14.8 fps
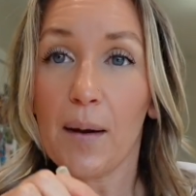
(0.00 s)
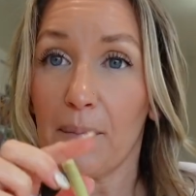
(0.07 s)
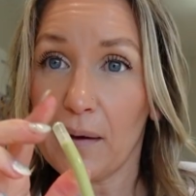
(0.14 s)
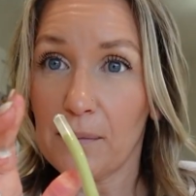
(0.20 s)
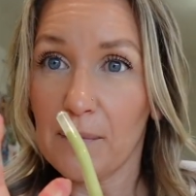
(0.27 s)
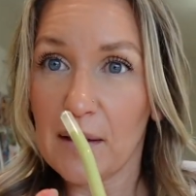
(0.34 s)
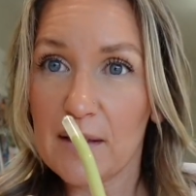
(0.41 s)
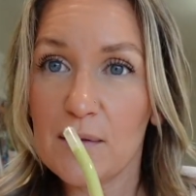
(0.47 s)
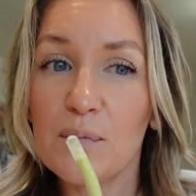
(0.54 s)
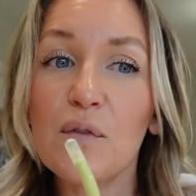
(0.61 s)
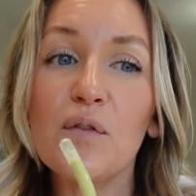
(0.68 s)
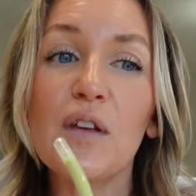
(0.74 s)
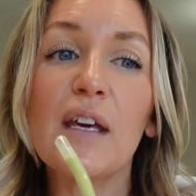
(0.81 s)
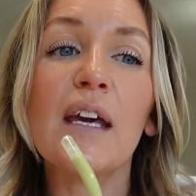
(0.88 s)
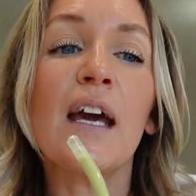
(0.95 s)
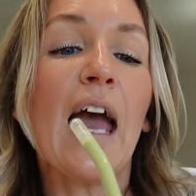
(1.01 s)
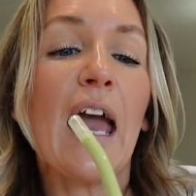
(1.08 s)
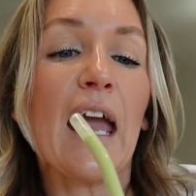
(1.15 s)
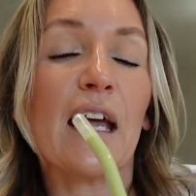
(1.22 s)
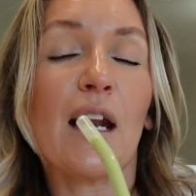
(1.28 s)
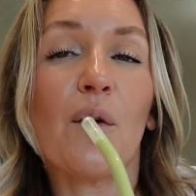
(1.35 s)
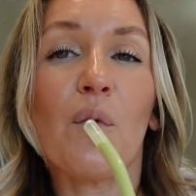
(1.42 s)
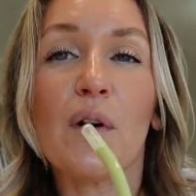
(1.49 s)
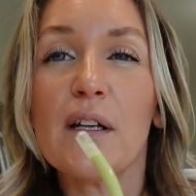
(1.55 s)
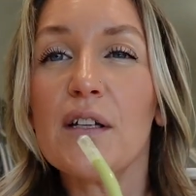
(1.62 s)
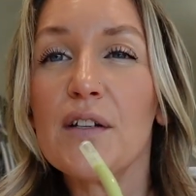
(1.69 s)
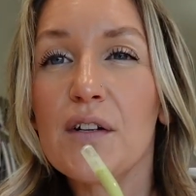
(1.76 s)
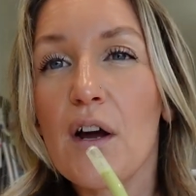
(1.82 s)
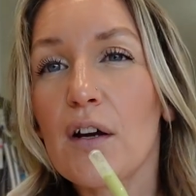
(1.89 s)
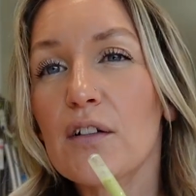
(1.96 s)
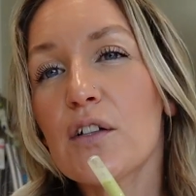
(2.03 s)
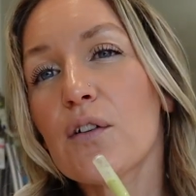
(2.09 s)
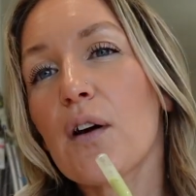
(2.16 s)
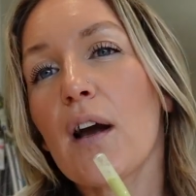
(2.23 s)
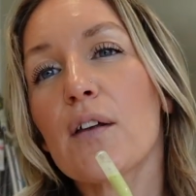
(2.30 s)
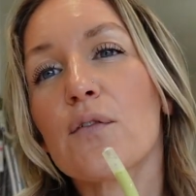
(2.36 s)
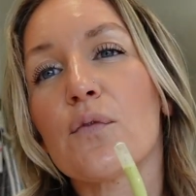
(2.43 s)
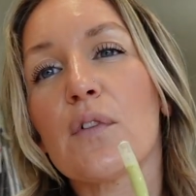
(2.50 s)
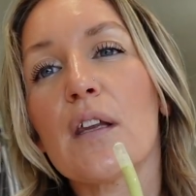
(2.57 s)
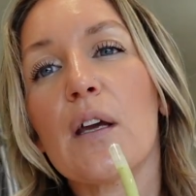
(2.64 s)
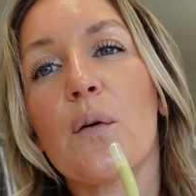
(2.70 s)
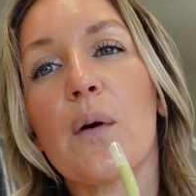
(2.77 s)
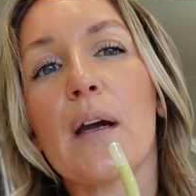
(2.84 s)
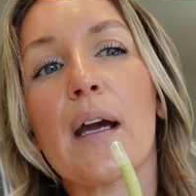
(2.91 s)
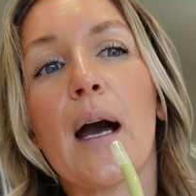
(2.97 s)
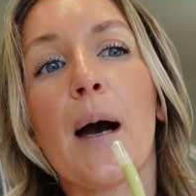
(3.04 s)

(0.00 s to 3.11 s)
I made my smoothie and I wanted to talk to you guys really quick